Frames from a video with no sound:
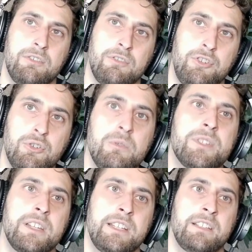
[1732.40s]

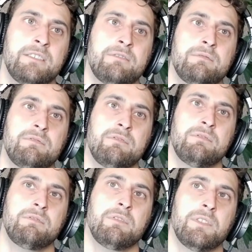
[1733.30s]
using
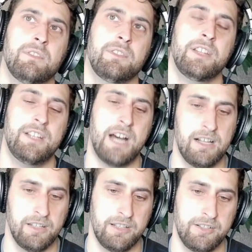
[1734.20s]
the
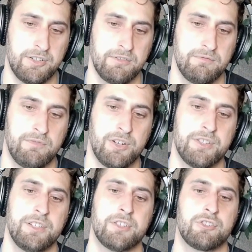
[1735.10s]
knowledge
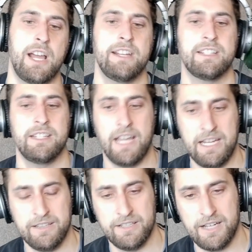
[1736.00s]
versus trying to
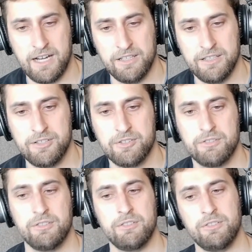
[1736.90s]
gain the knowledge.
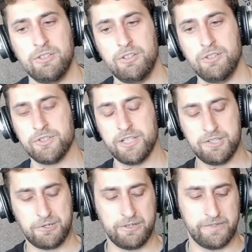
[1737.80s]
You'll see
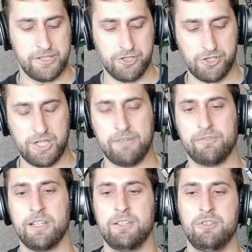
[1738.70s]
sort of this
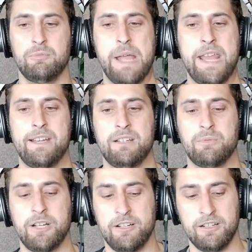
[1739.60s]
shift in humanity
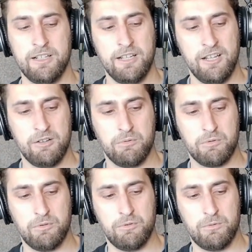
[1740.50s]
where
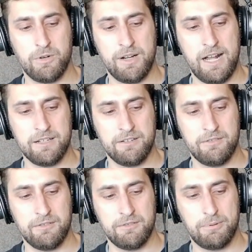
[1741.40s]
we're not
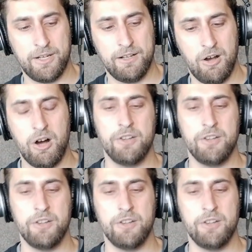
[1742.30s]
putting all